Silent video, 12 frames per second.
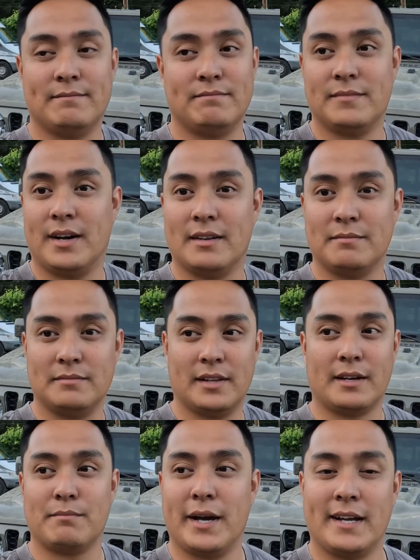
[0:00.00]
I'm not
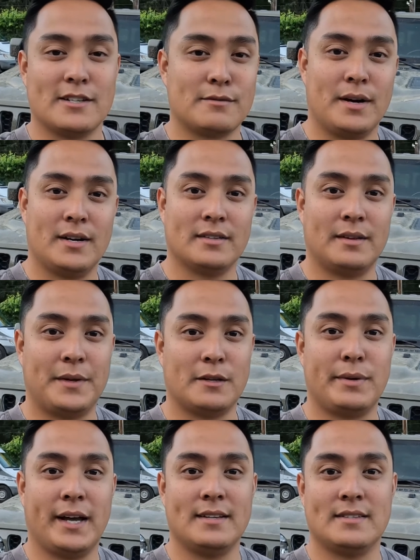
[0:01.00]
like paid to I'm not
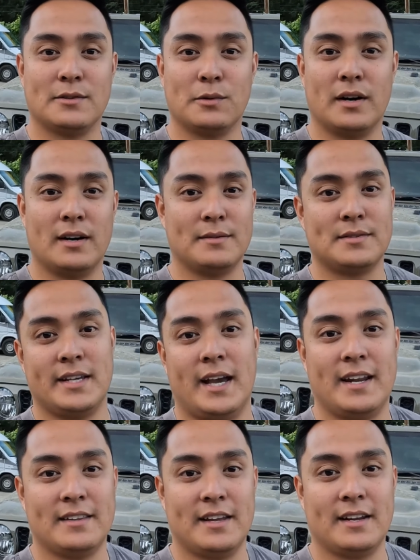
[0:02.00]
paid to say
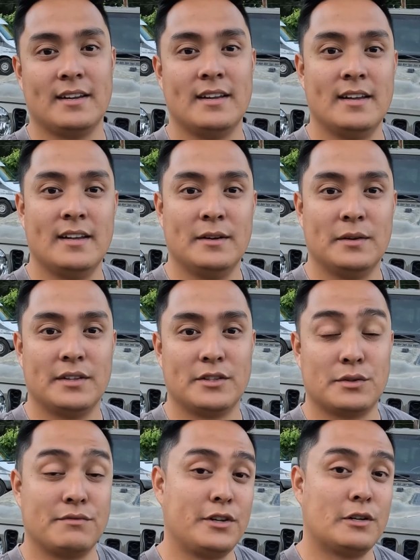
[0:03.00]
anything on this
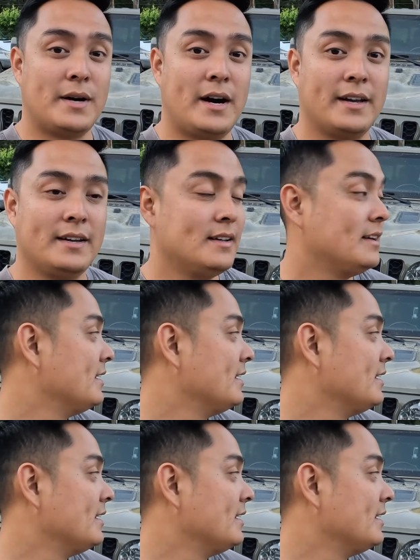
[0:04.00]
review about it.